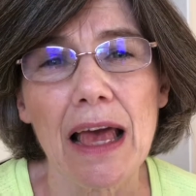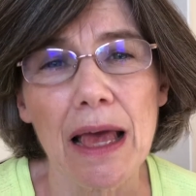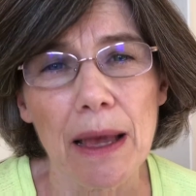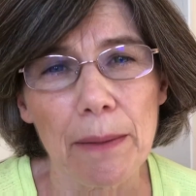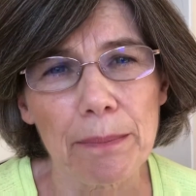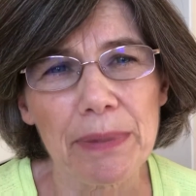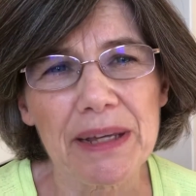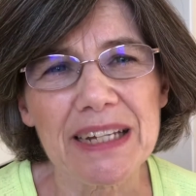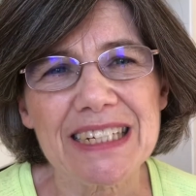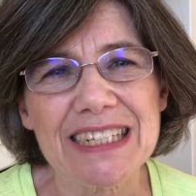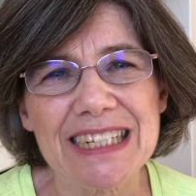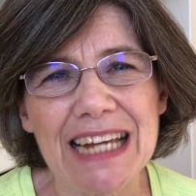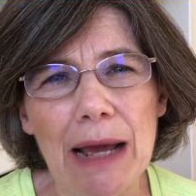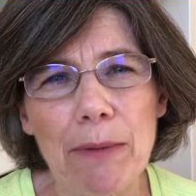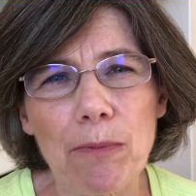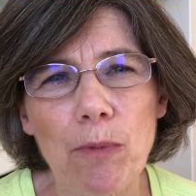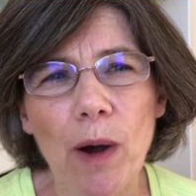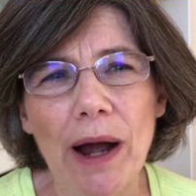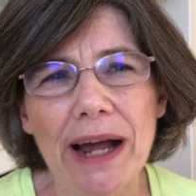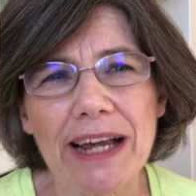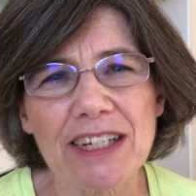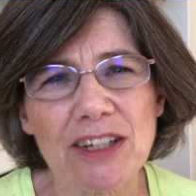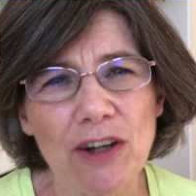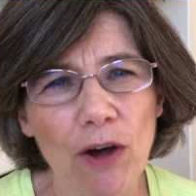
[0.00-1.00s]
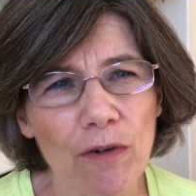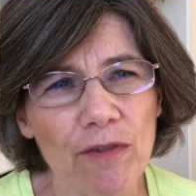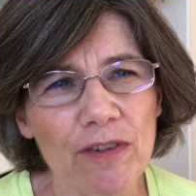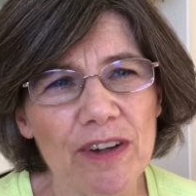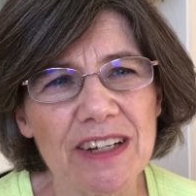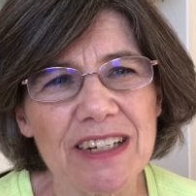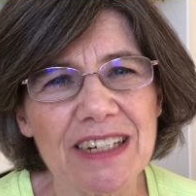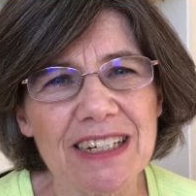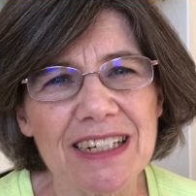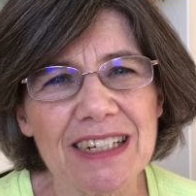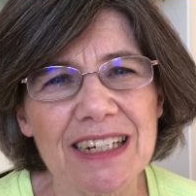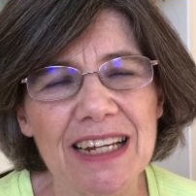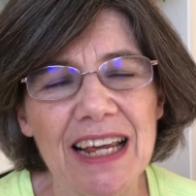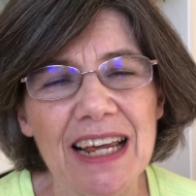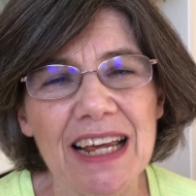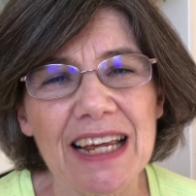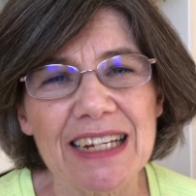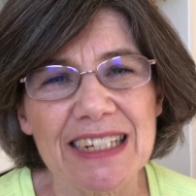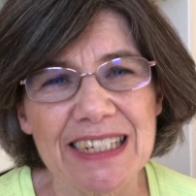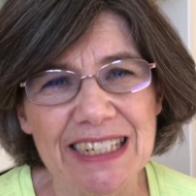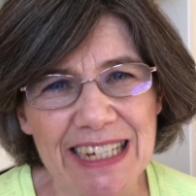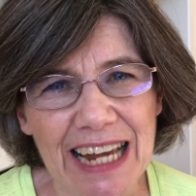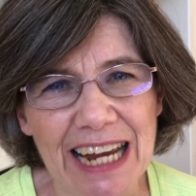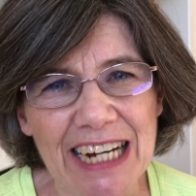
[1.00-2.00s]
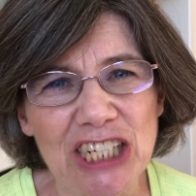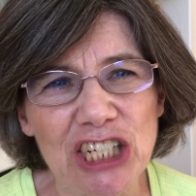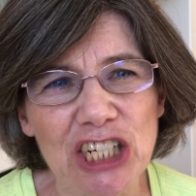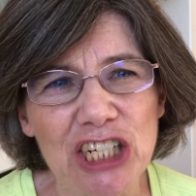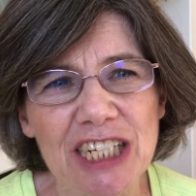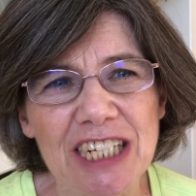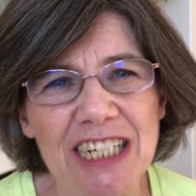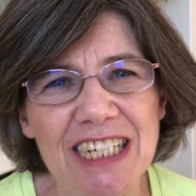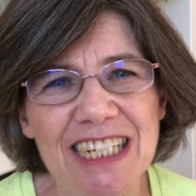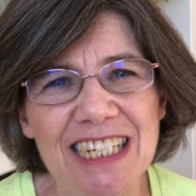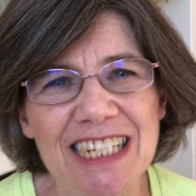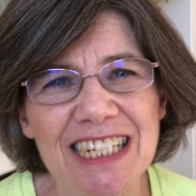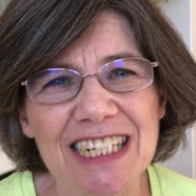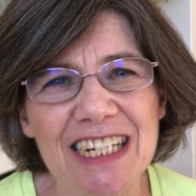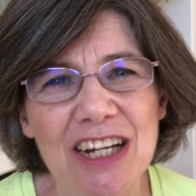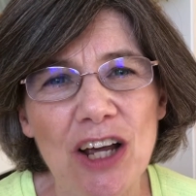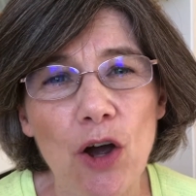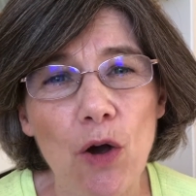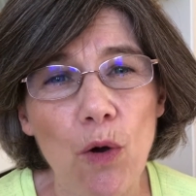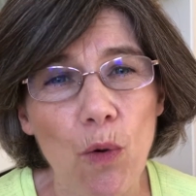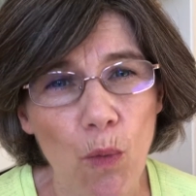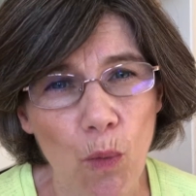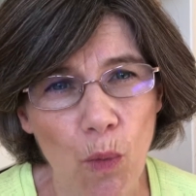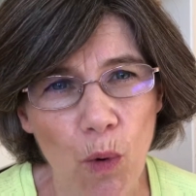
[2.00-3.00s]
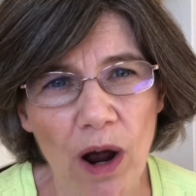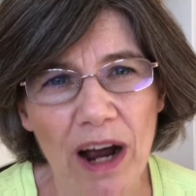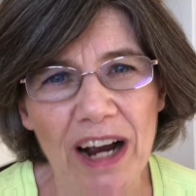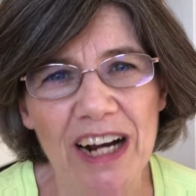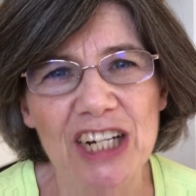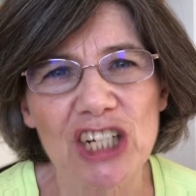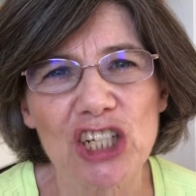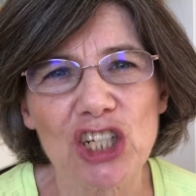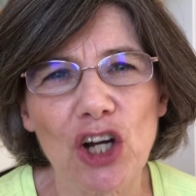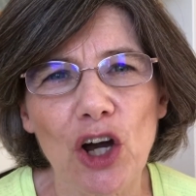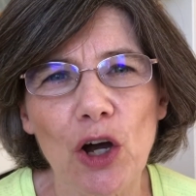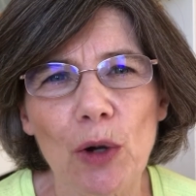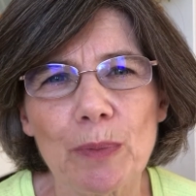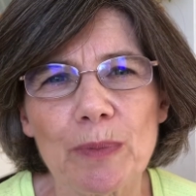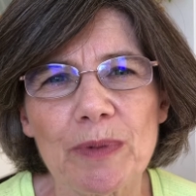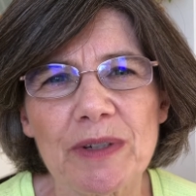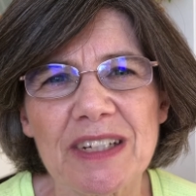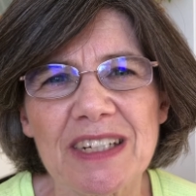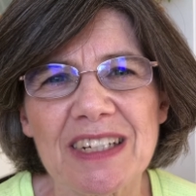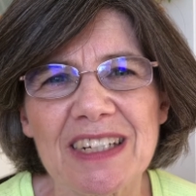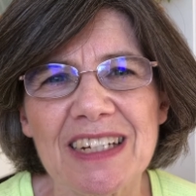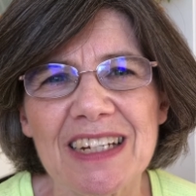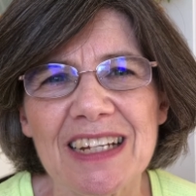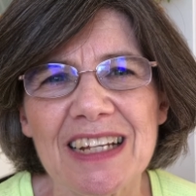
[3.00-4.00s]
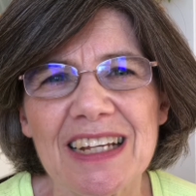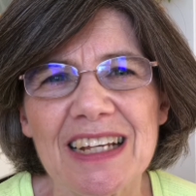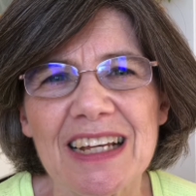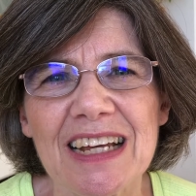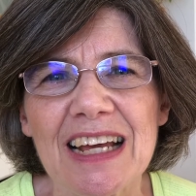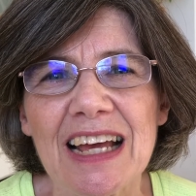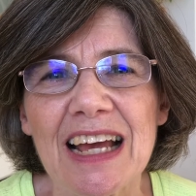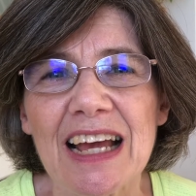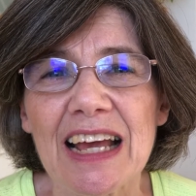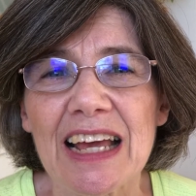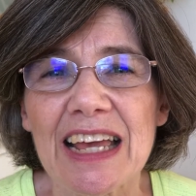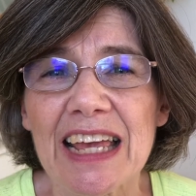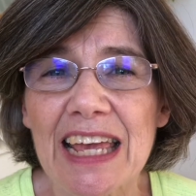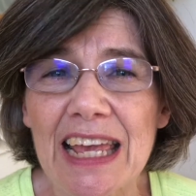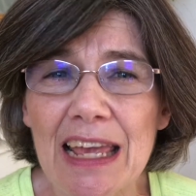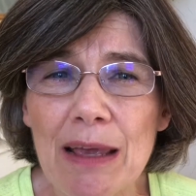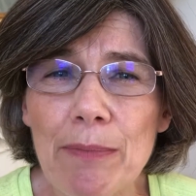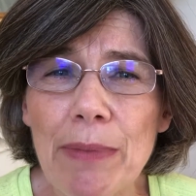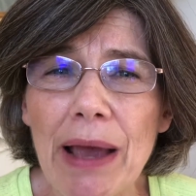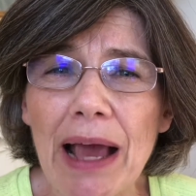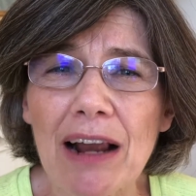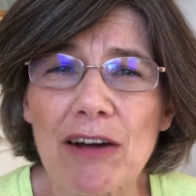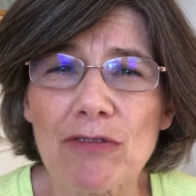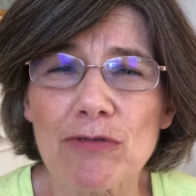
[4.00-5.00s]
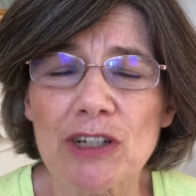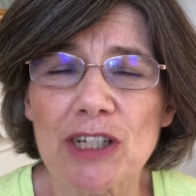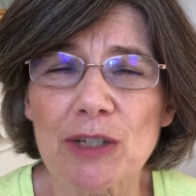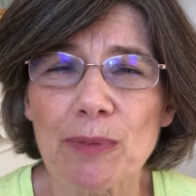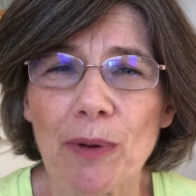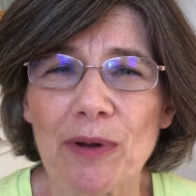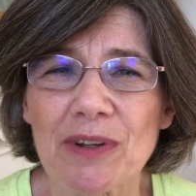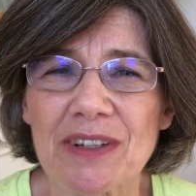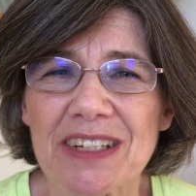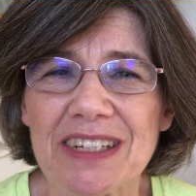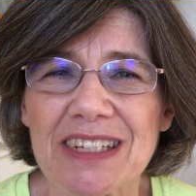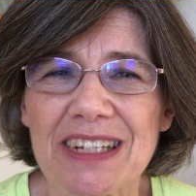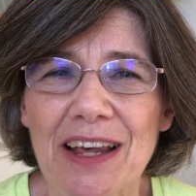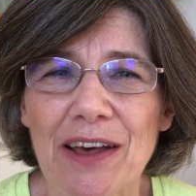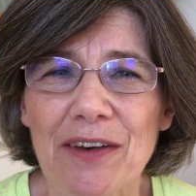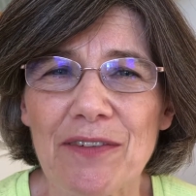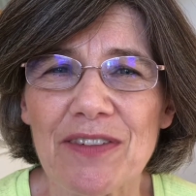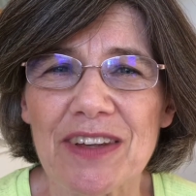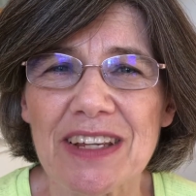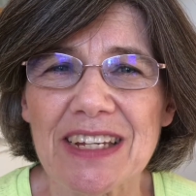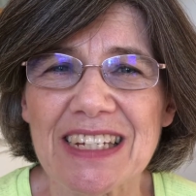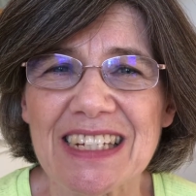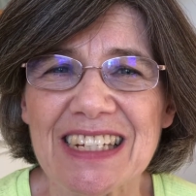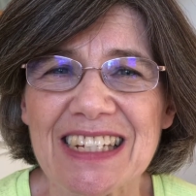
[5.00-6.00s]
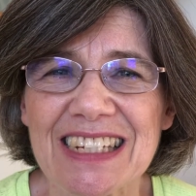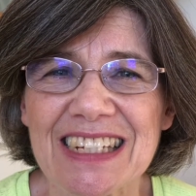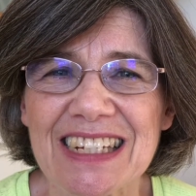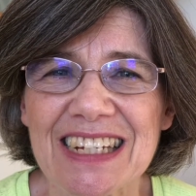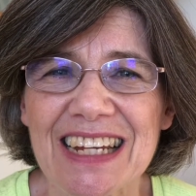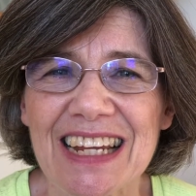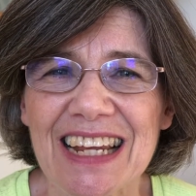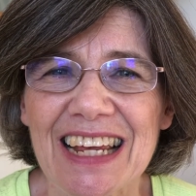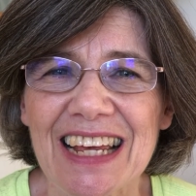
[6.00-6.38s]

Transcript: Be Stepwise offers sessions, workshops, email response service,